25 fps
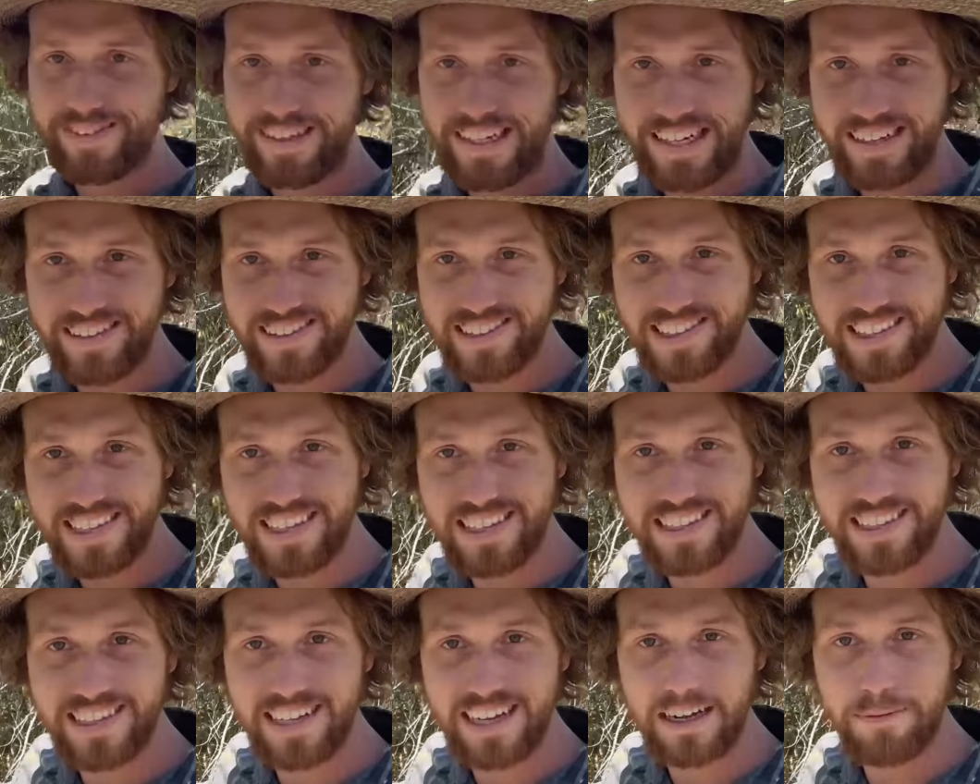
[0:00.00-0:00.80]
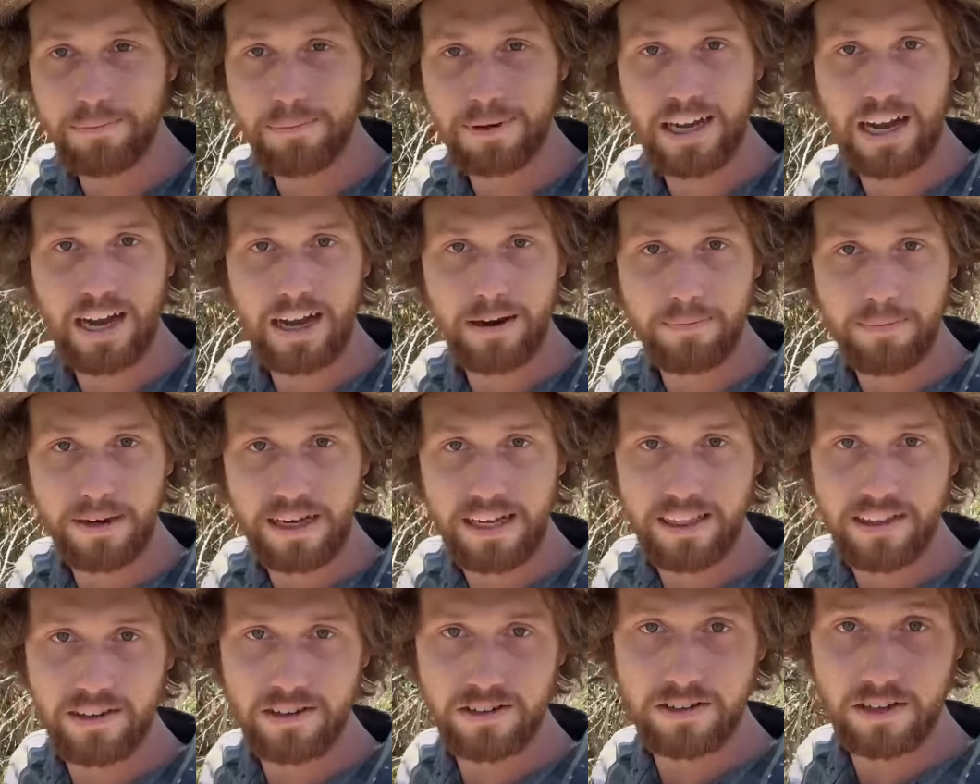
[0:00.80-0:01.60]
You can see this thicket behind
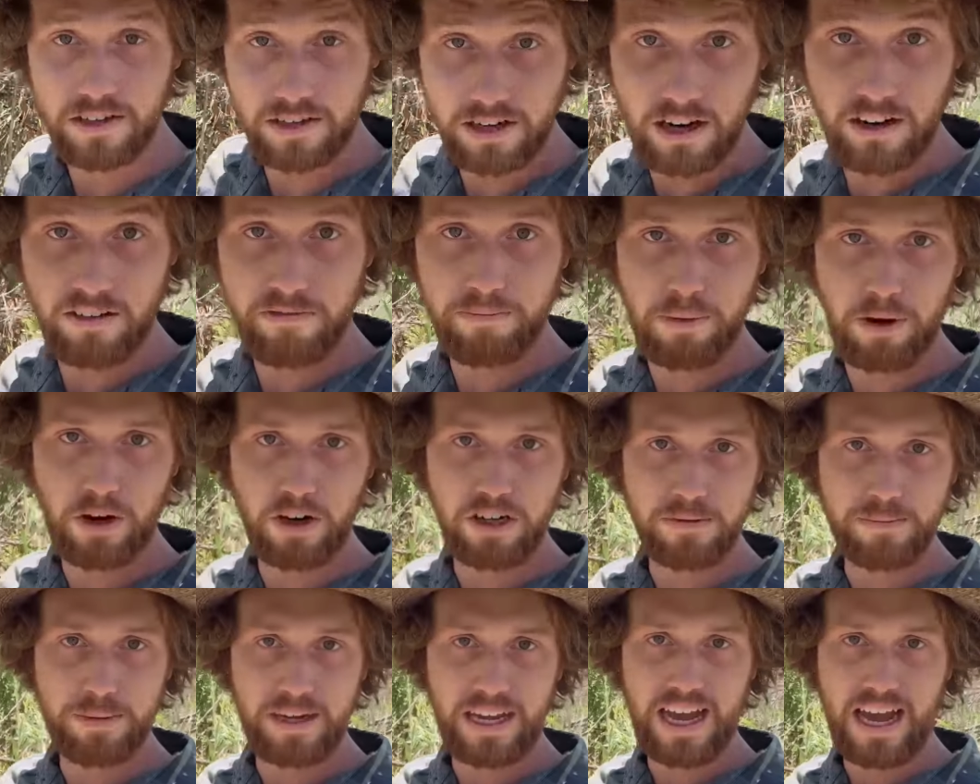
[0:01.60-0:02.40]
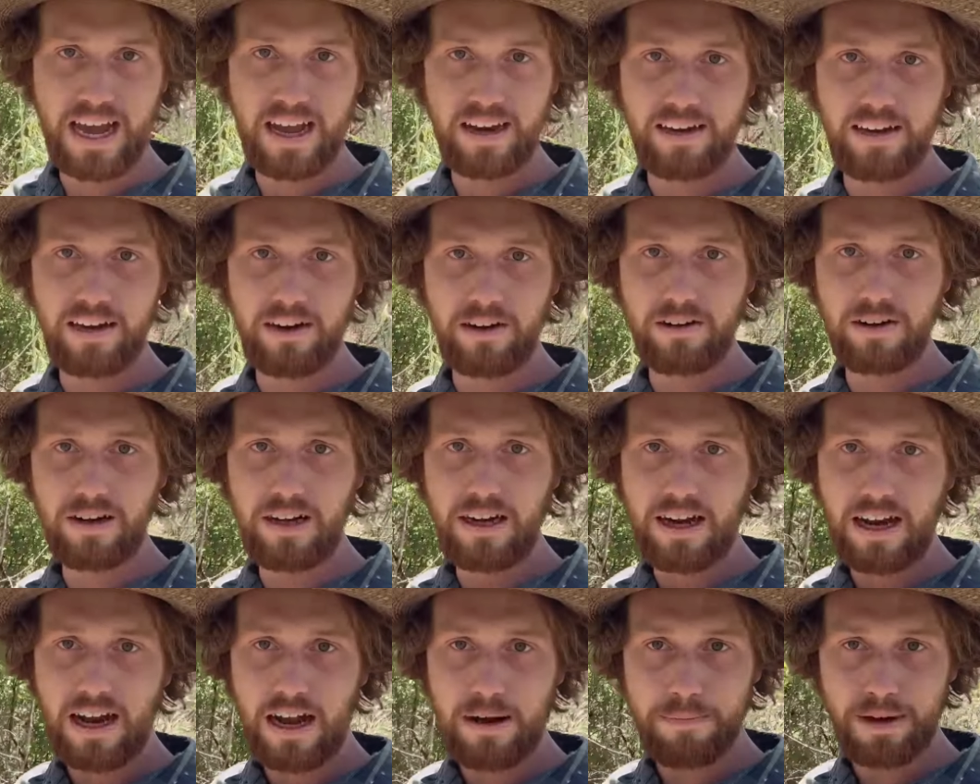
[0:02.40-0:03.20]
me. There's a ton of bark to be had here,
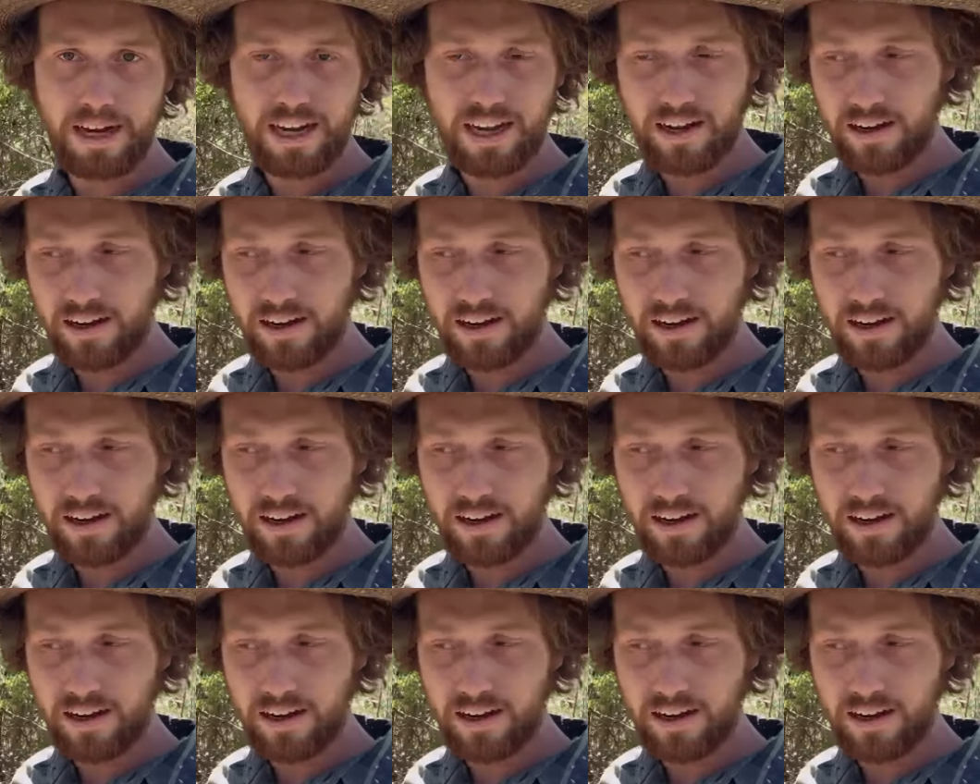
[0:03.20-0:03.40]
and by